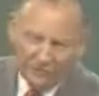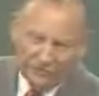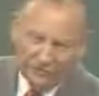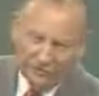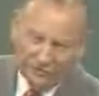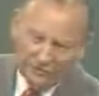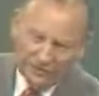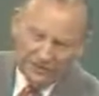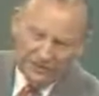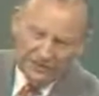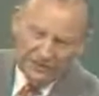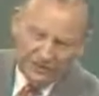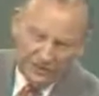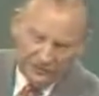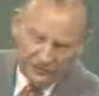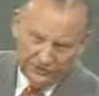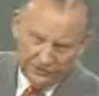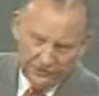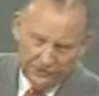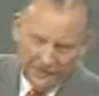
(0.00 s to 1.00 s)
minister in
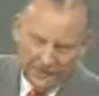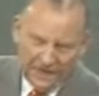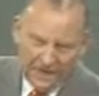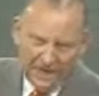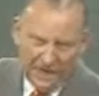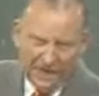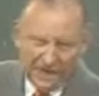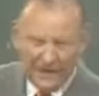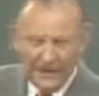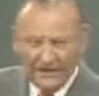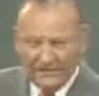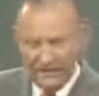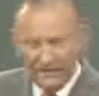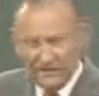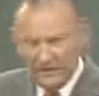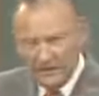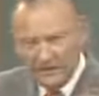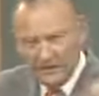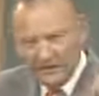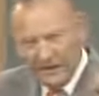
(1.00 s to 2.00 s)
Egypt, and
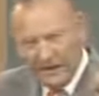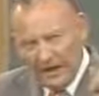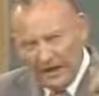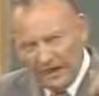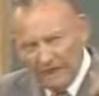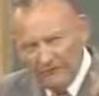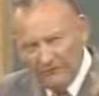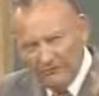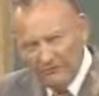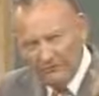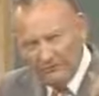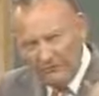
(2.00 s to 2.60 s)
the